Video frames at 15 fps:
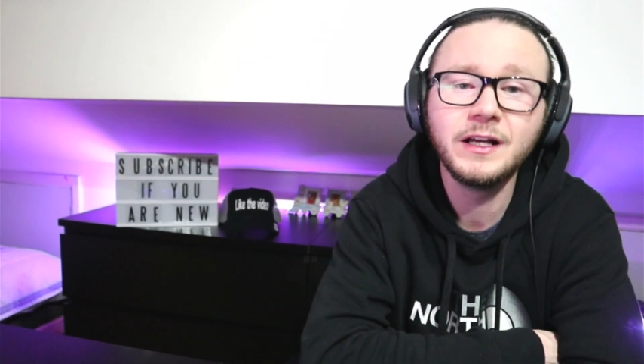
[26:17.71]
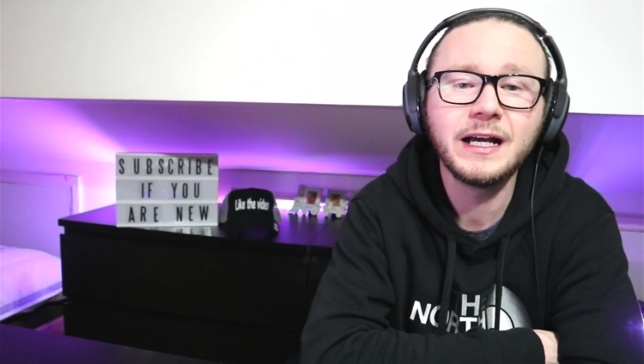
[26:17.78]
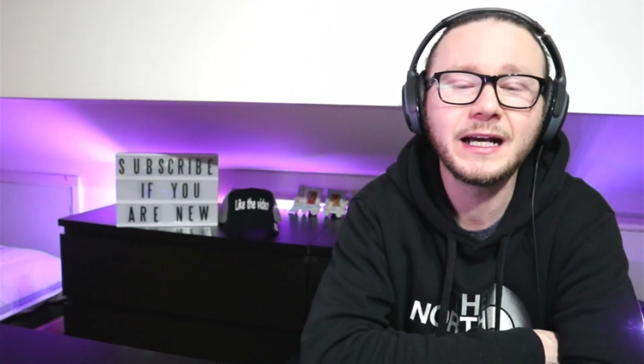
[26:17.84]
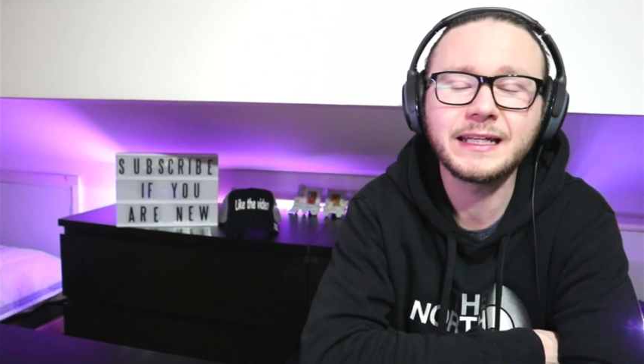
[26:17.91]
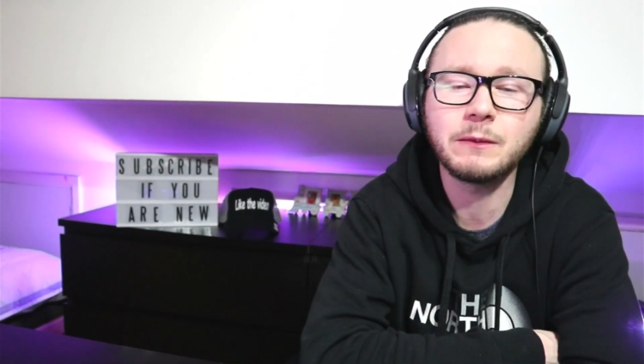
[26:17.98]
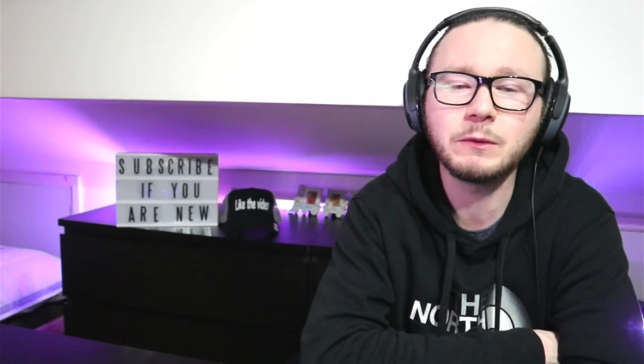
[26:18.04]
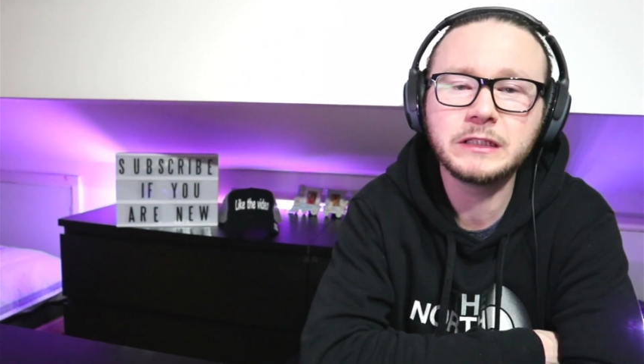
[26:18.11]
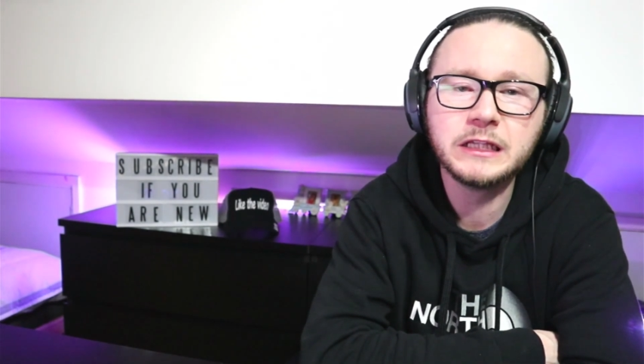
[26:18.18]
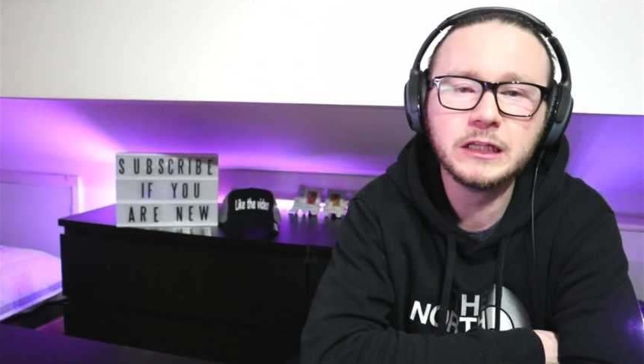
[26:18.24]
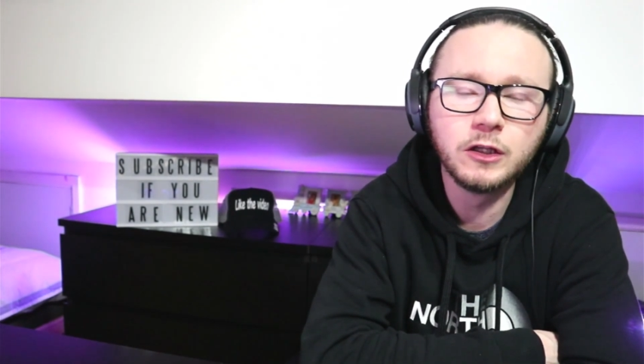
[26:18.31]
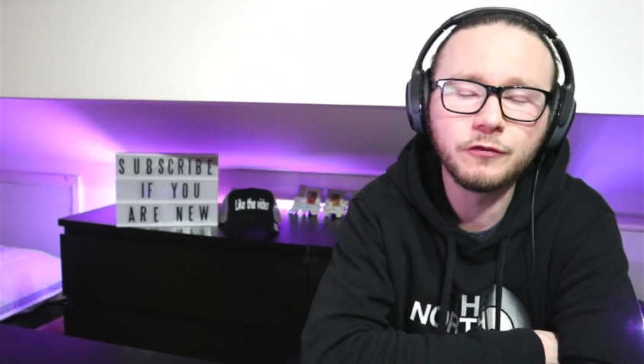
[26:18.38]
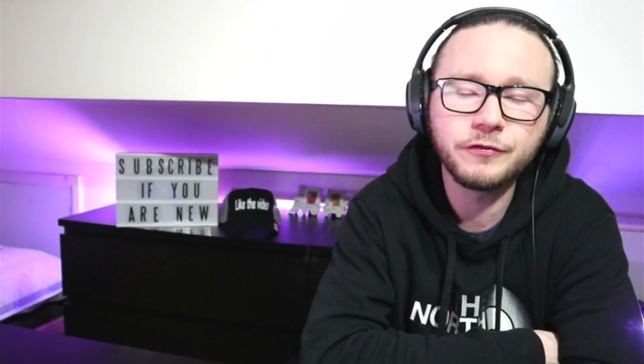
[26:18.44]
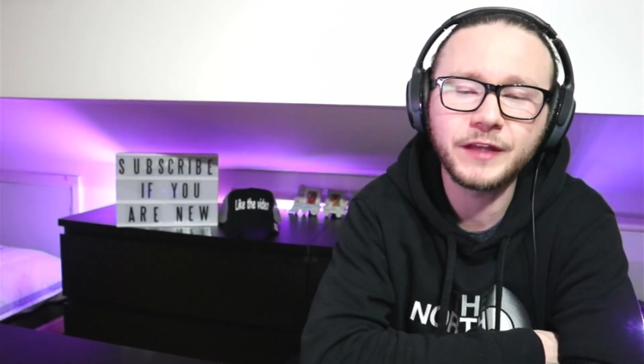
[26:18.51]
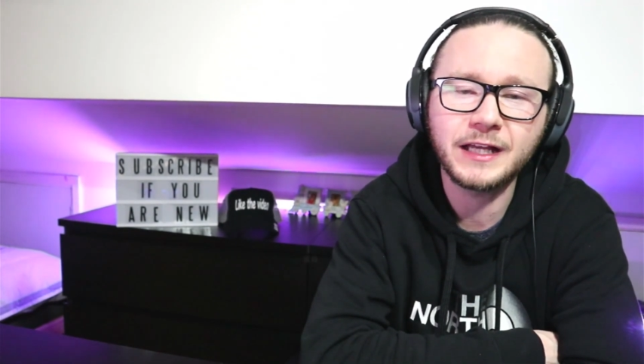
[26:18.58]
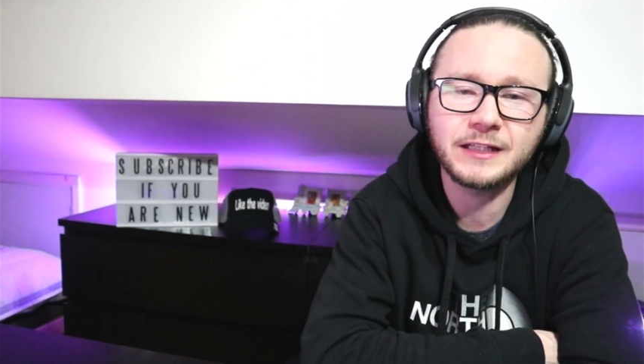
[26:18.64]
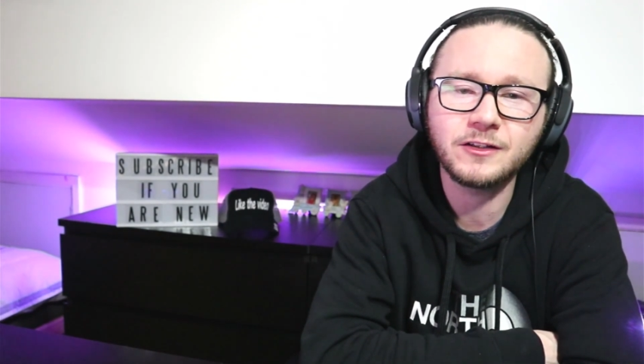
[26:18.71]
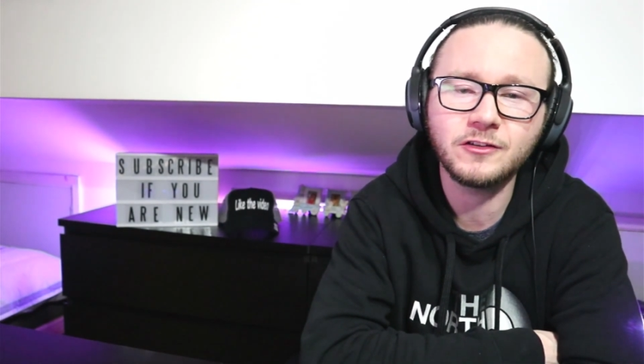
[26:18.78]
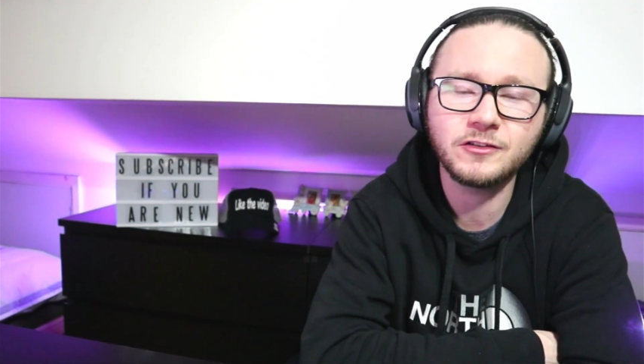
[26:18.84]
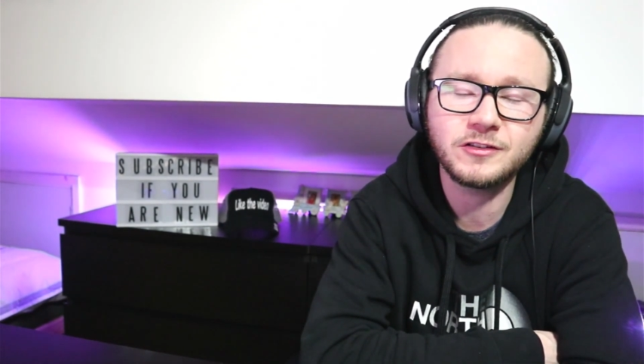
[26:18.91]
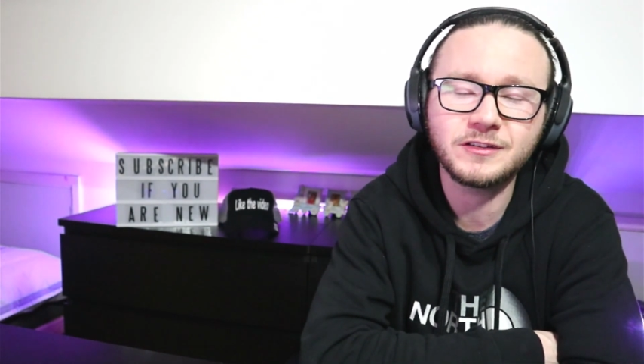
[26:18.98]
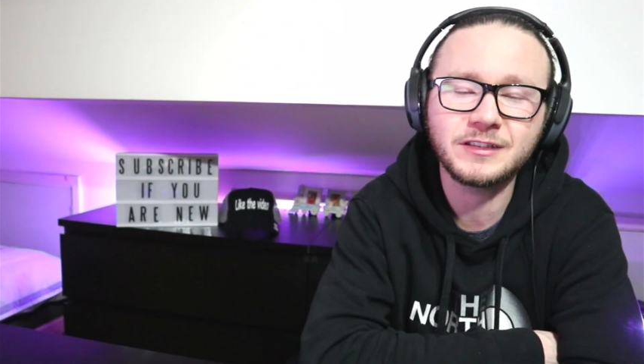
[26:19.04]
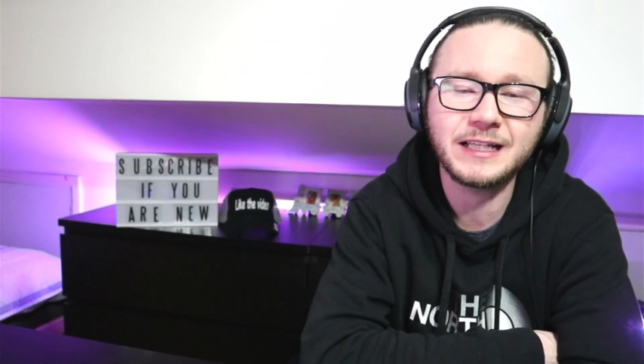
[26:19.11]
And I would love that
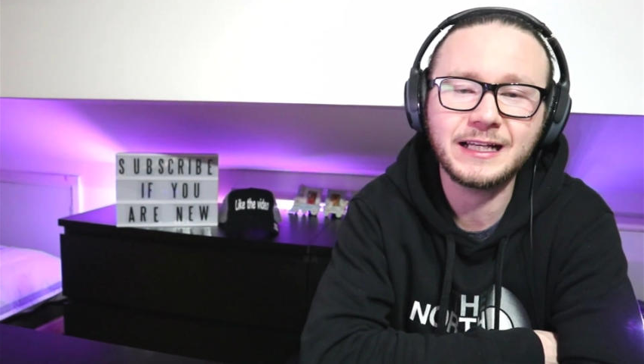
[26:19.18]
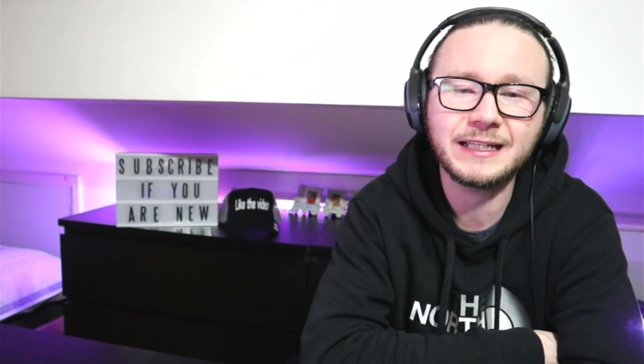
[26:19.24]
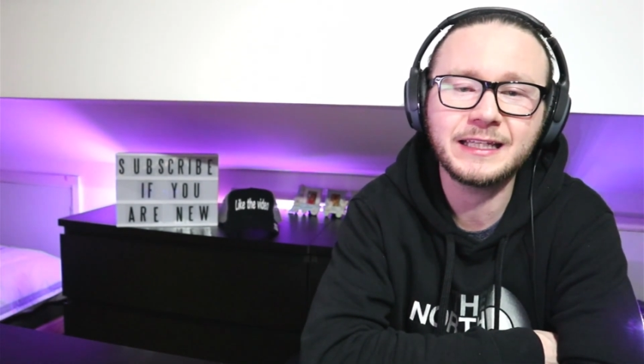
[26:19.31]
doctor to get